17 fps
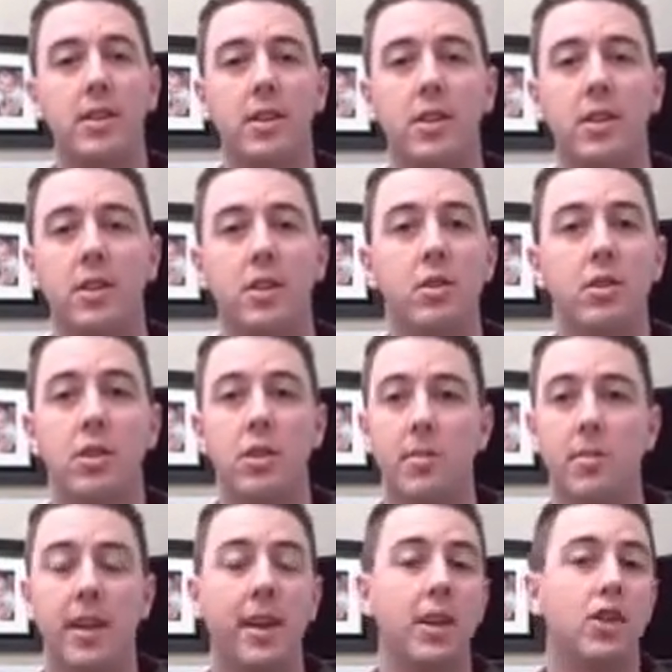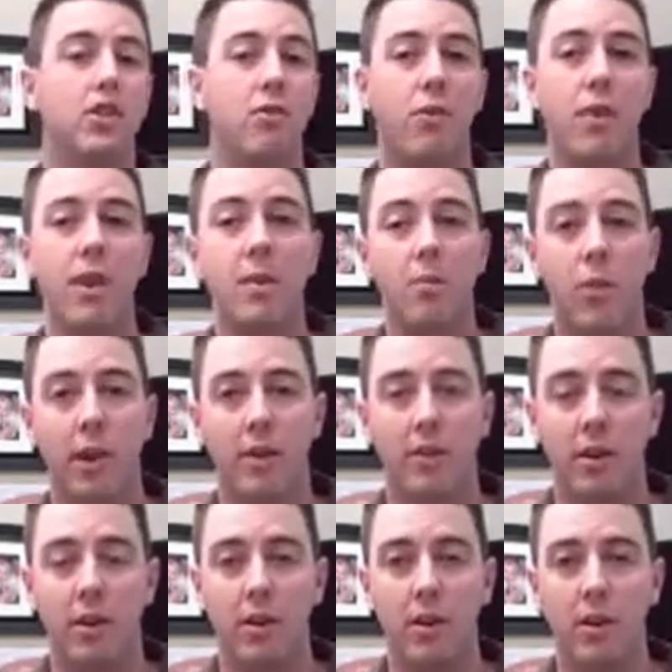No need to do something in
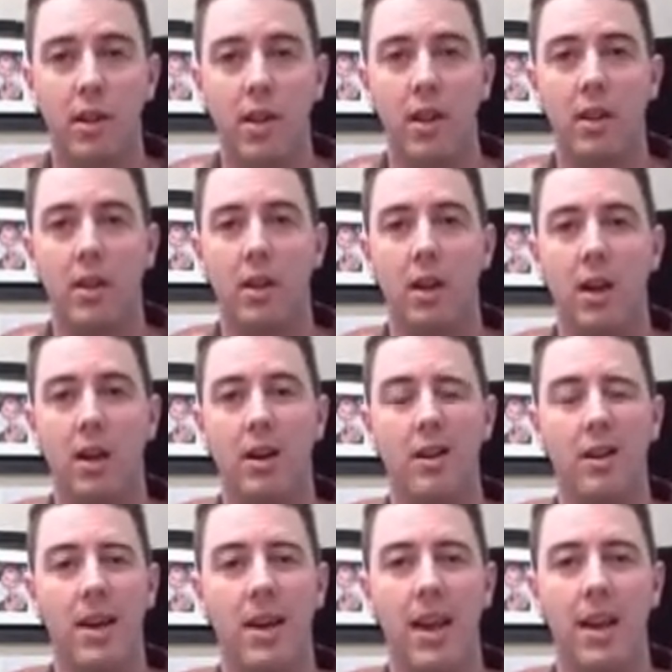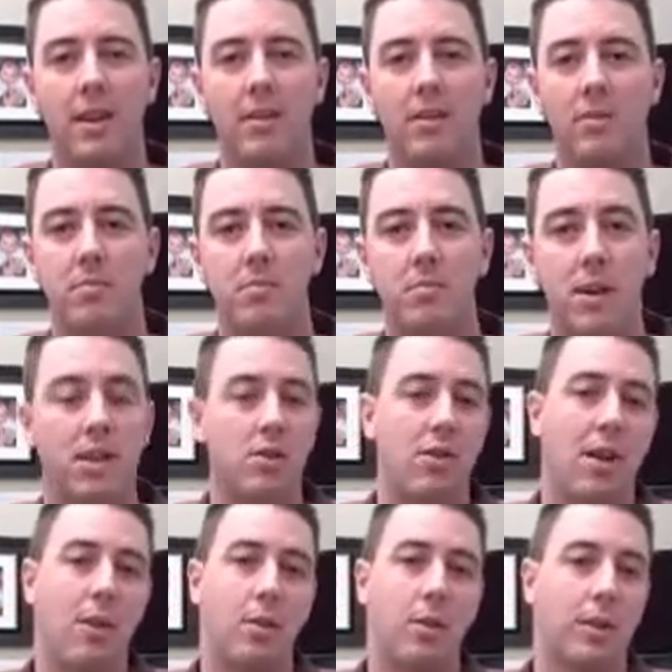Dreamweaver and
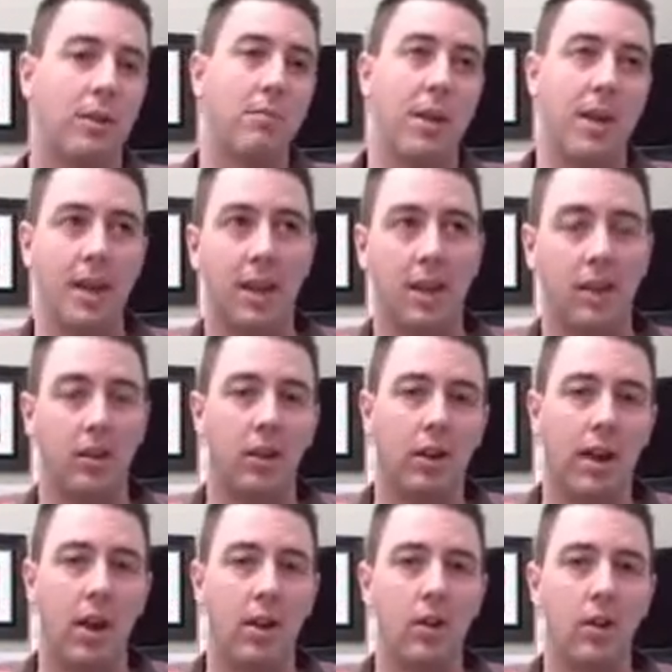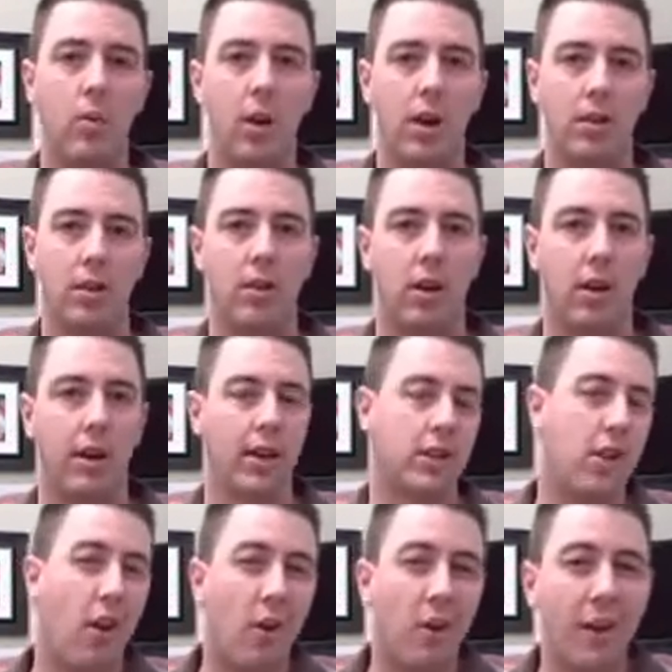mess around with making it look how you want it to
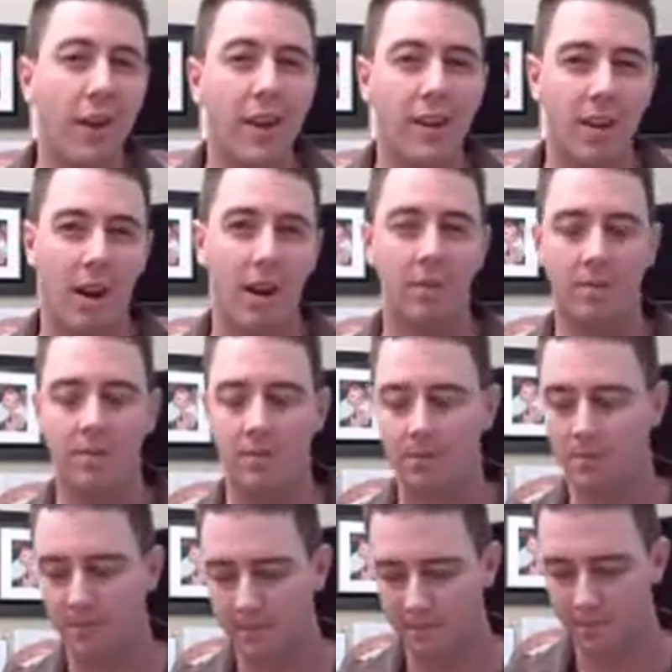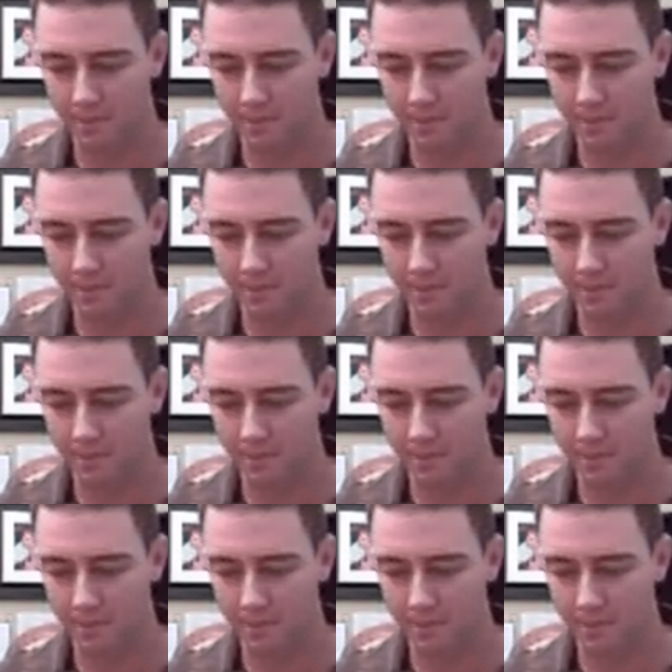look. It's already done.